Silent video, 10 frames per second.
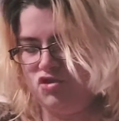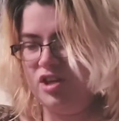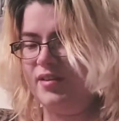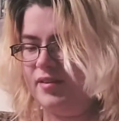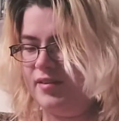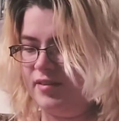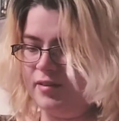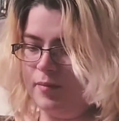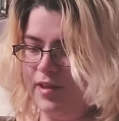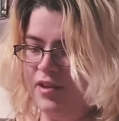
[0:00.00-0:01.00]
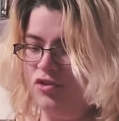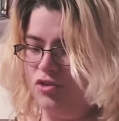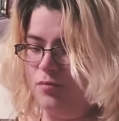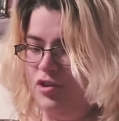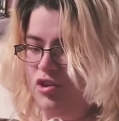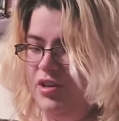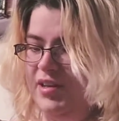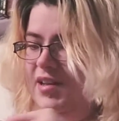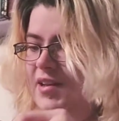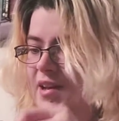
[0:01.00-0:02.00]
Jesus, it's going to be injured me trying
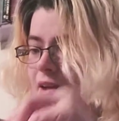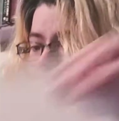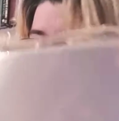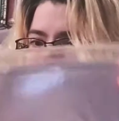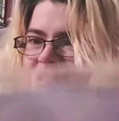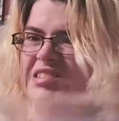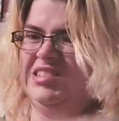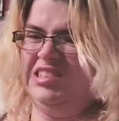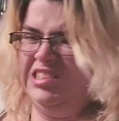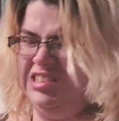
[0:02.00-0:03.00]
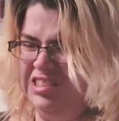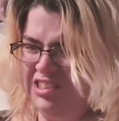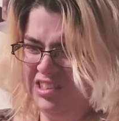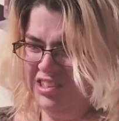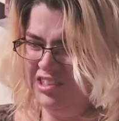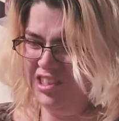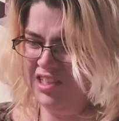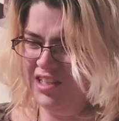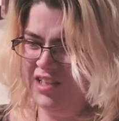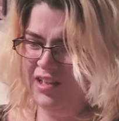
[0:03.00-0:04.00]
to get it out.
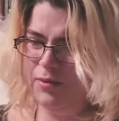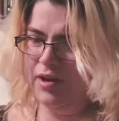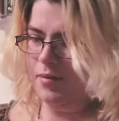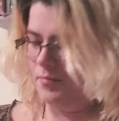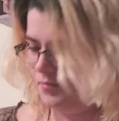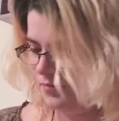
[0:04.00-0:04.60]
And there we go.